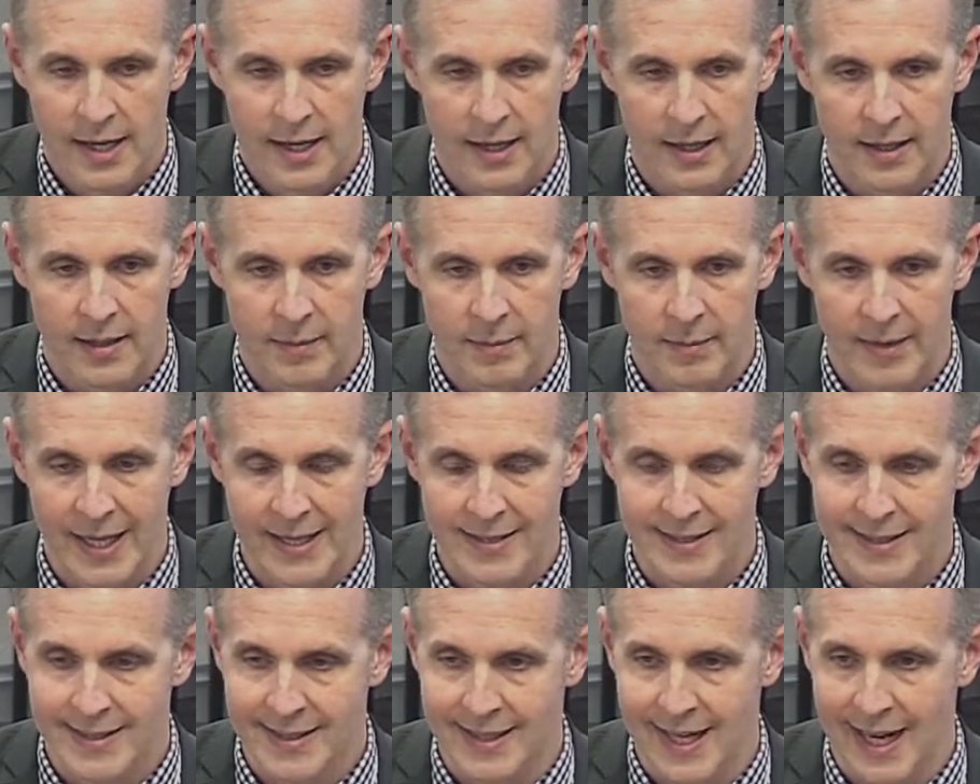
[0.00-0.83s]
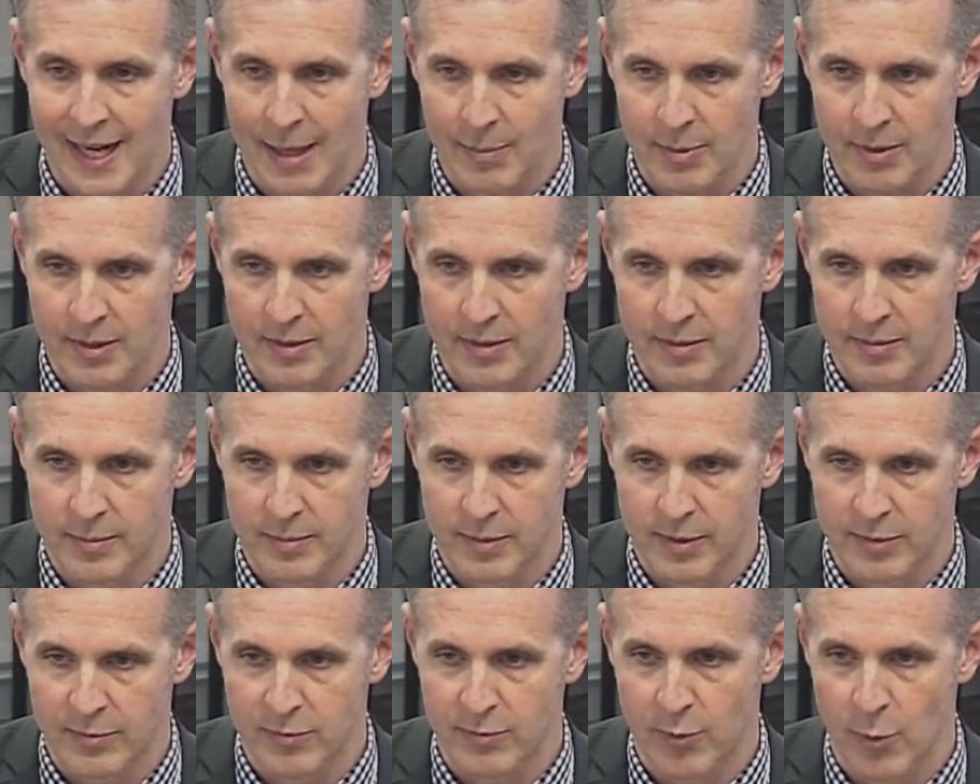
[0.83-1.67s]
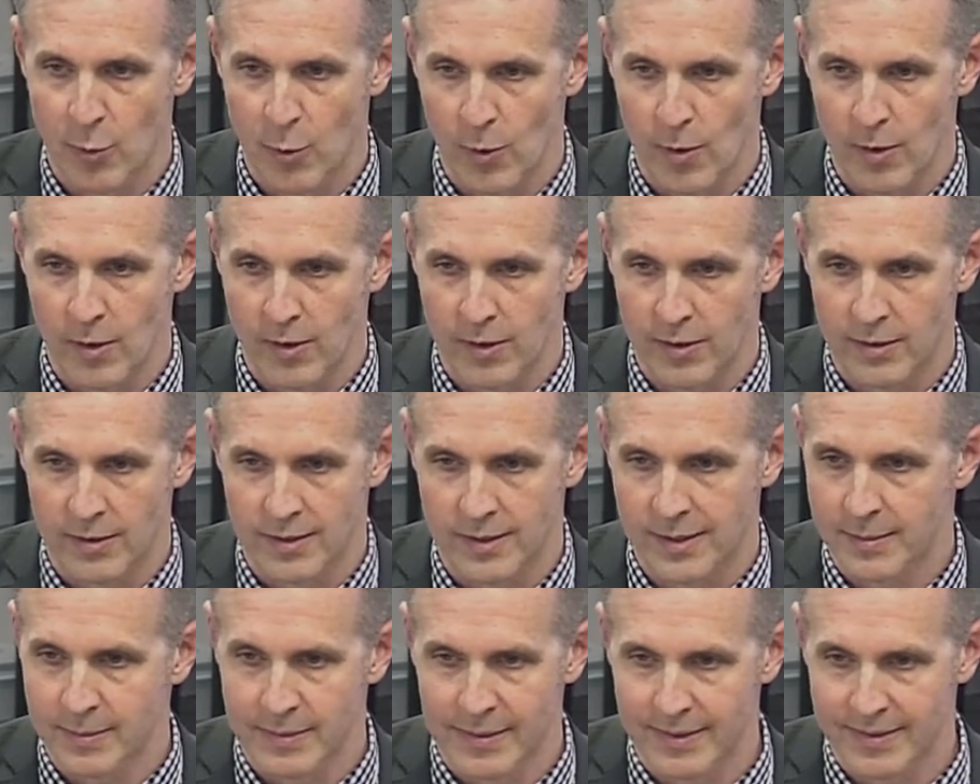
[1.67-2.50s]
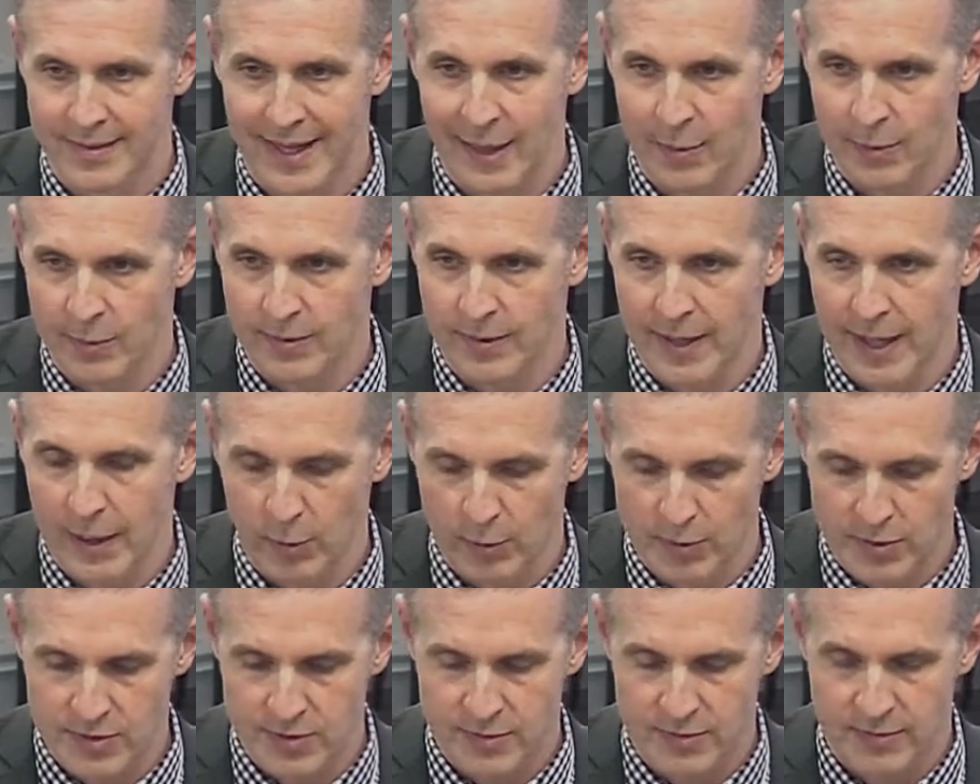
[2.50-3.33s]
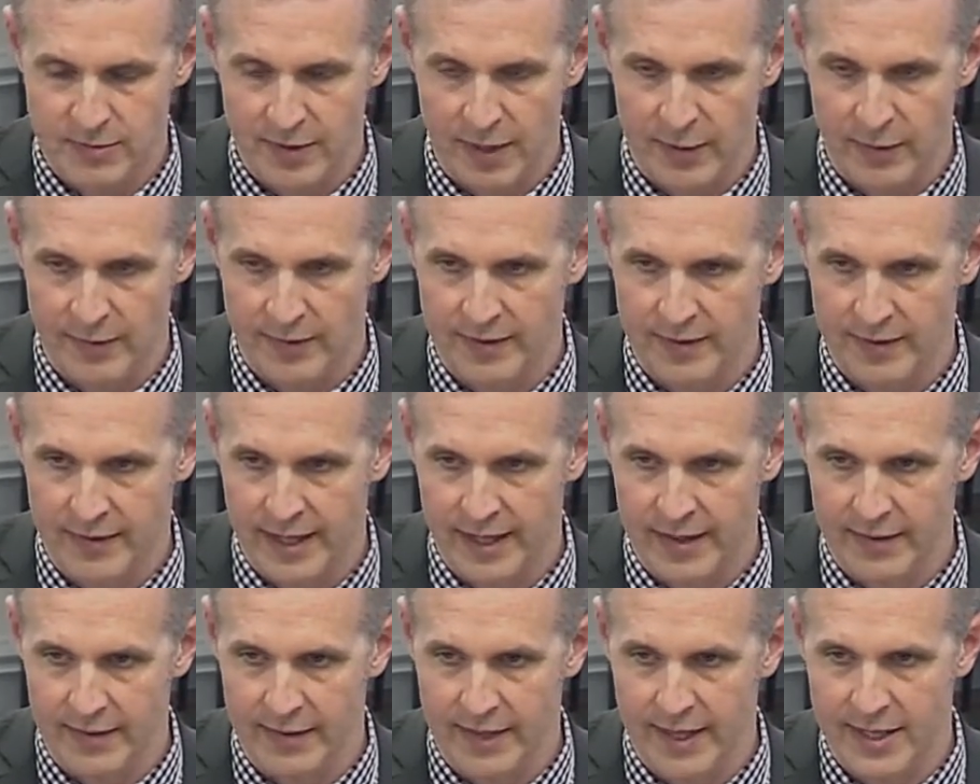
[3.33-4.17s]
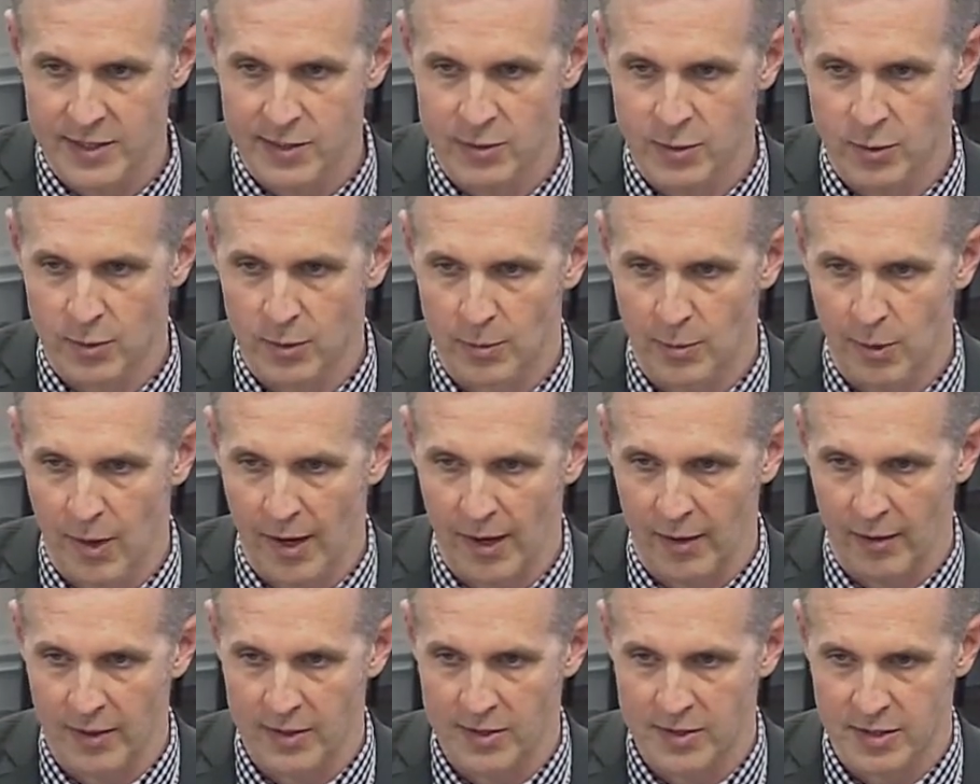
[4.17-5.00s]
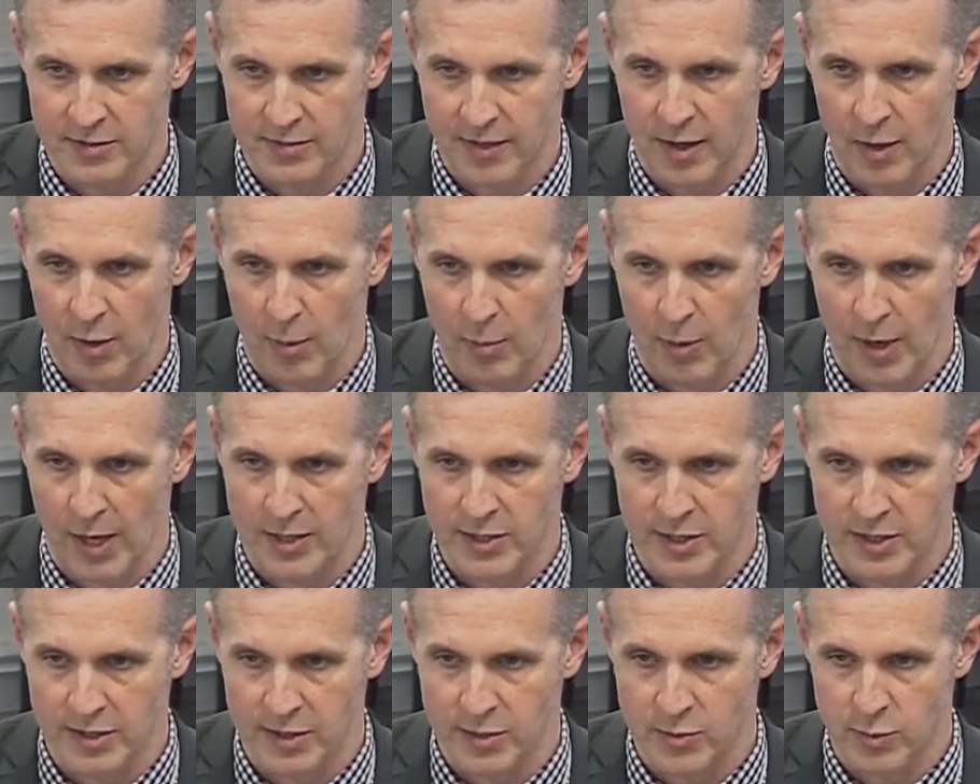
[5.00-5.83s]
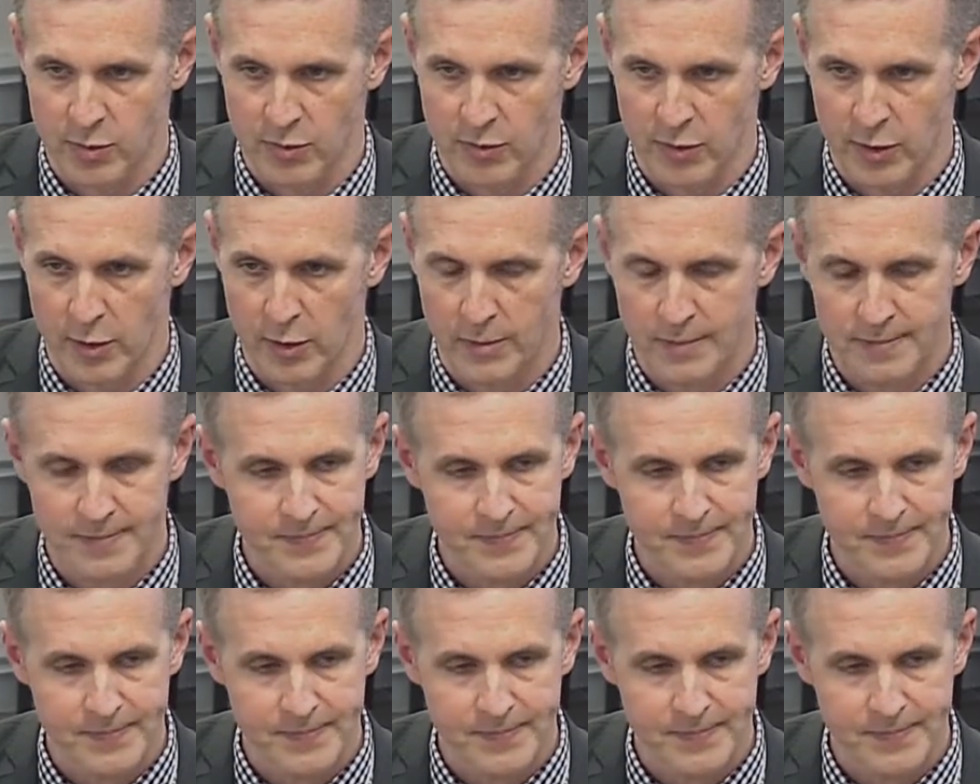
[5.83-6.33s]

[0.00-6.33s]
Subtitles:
That didn't happen before. That was following the natural progress of how a project is reviewed.